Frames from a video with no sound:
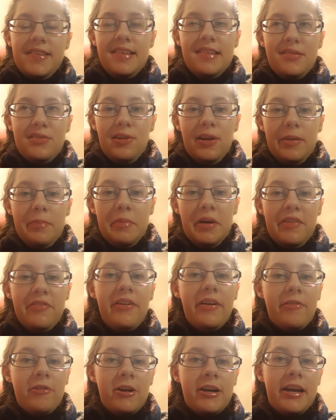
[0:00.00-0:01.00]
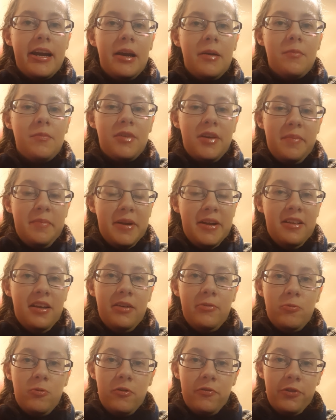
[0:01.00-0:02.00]
These are like my favourite games. I've been
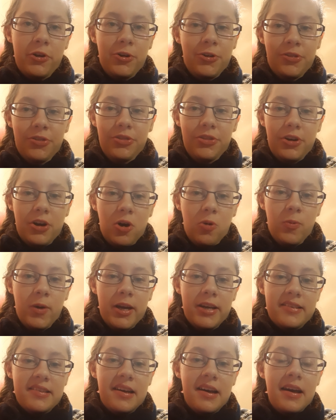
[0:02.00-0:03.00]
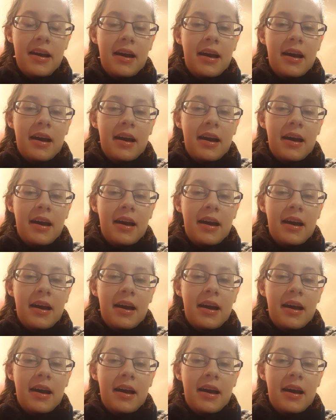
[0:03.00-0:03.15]
like reviewing the comics.